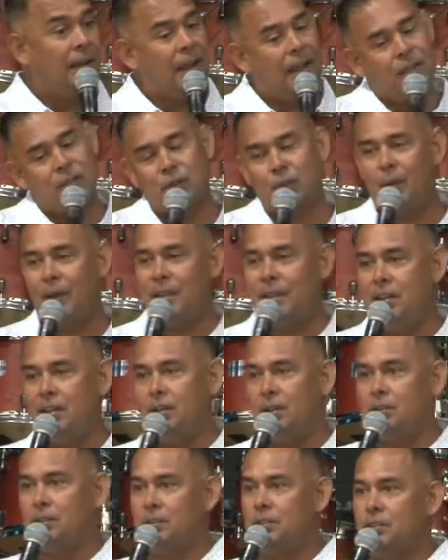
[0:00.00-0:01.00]
and so i
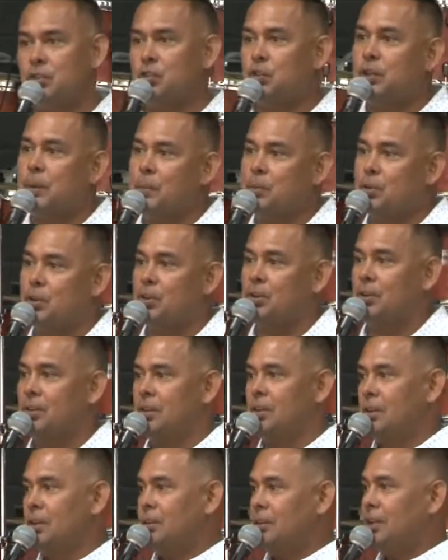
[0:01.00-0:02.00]
hear scripture
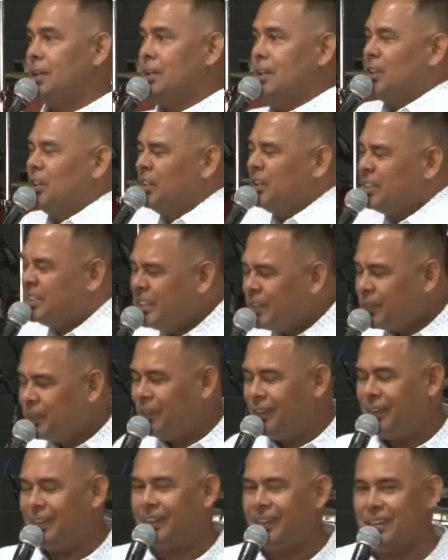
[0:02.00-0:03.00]
a little
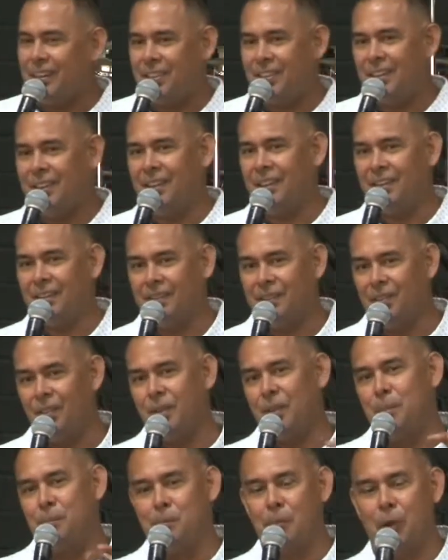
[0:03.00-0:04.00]
differently i think
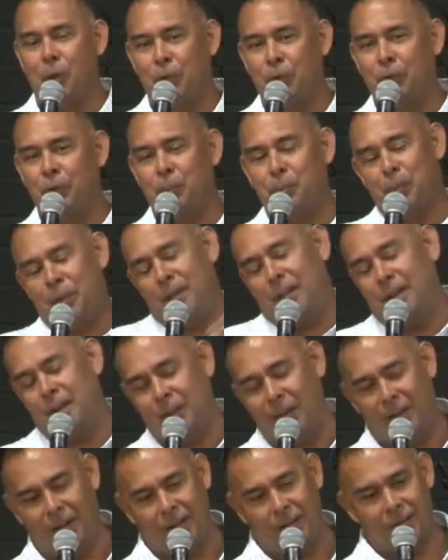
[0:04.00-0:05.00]
than most but
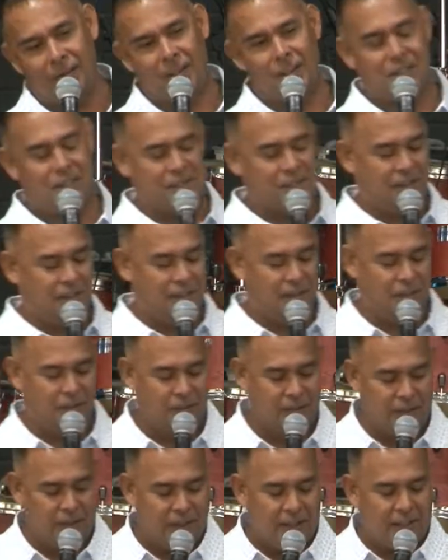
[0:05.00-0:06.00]
anyway that's just a
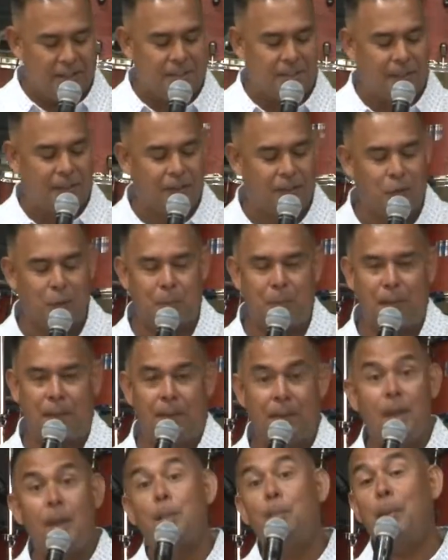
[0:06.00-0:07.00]
little insight to
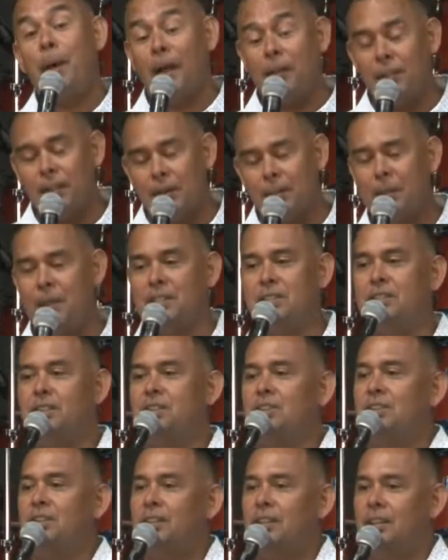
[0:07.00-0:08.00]
me back to the
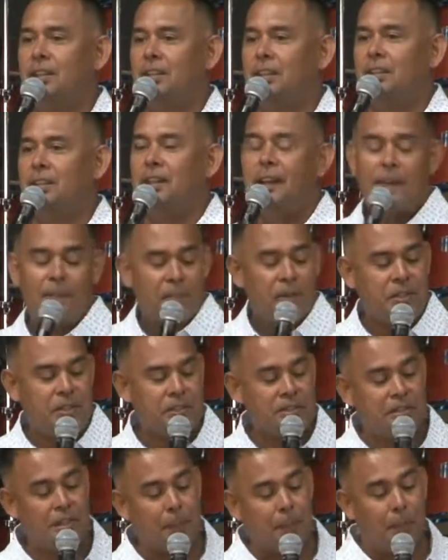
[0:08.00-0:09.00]
message this
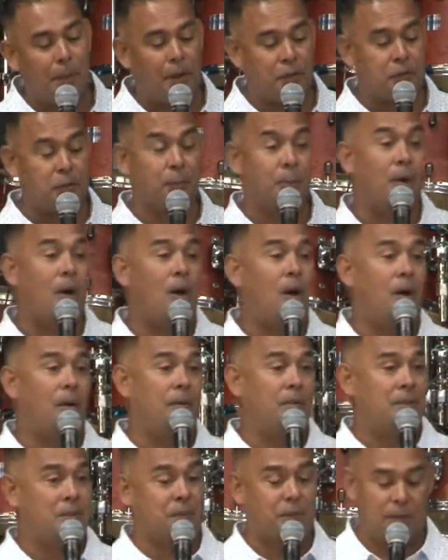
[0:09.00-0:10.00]
is the apostle
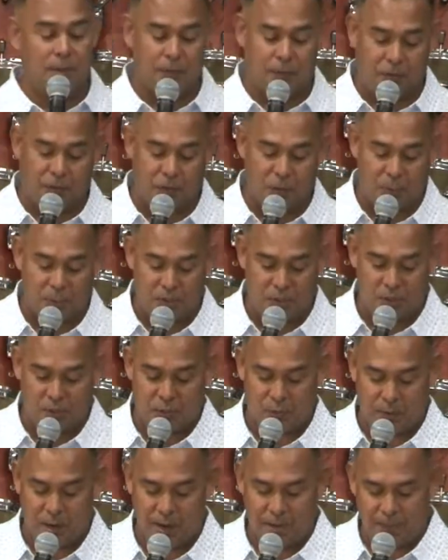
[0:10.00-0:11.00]
paul in, in the verse we
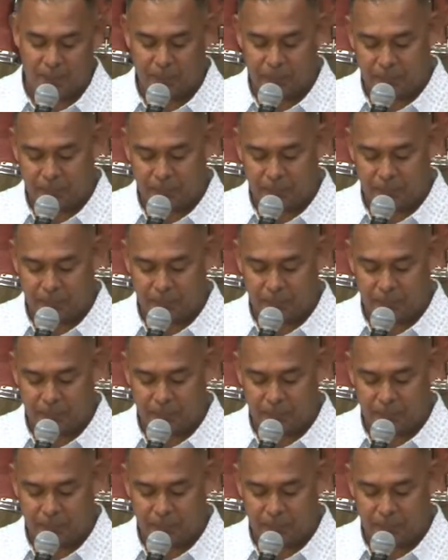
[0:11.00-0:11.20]
just read